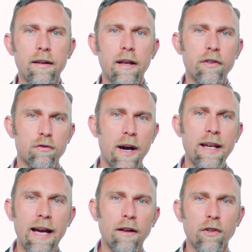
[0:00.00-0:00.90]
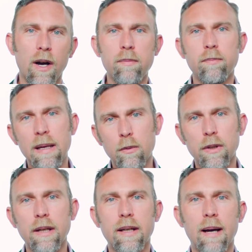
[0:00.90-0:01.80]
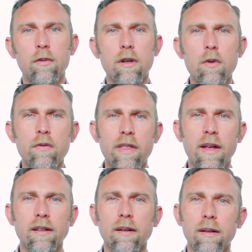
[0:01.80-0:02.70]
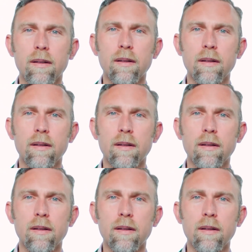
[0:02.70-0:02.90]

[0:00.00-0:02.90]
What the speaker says: If it's raining outside, people tend to come to your movie theatre.